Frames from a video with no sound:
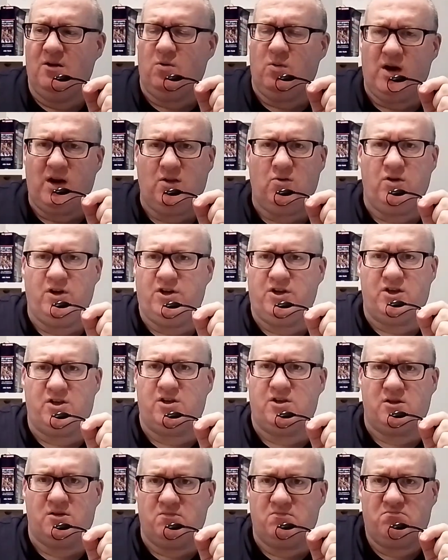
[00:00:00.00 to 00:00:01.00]
Why don't you
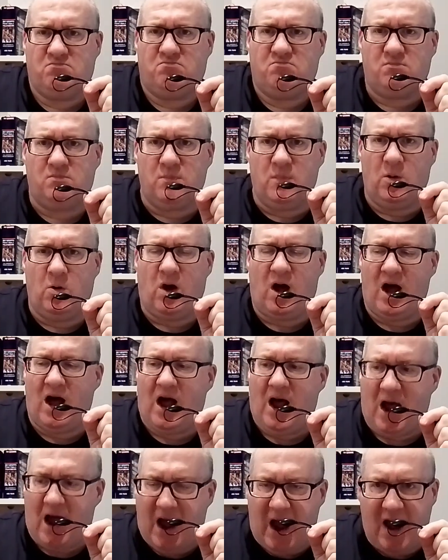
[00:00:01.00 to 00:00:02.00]
just,
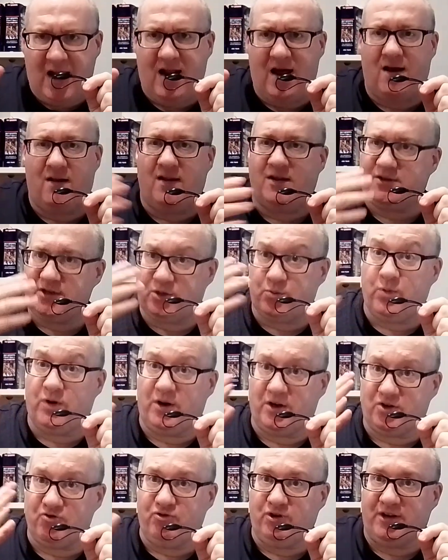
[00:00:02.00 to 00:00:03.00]
this is where
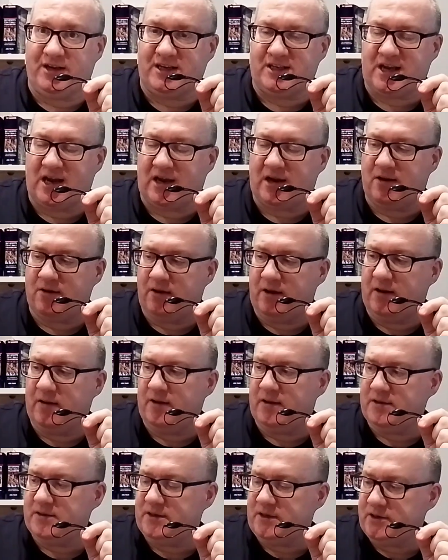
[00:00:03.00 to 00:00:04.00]
it's really sick, right?
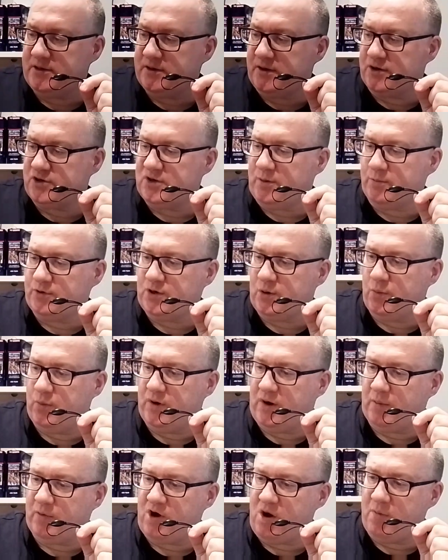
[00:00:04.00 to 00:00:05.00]
This sums up
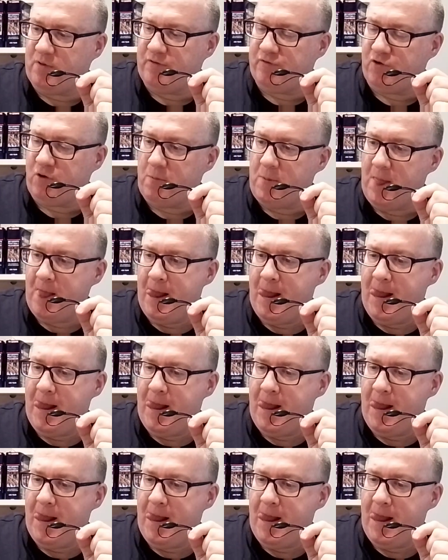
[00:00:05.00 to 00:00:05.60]
where I'm coming from.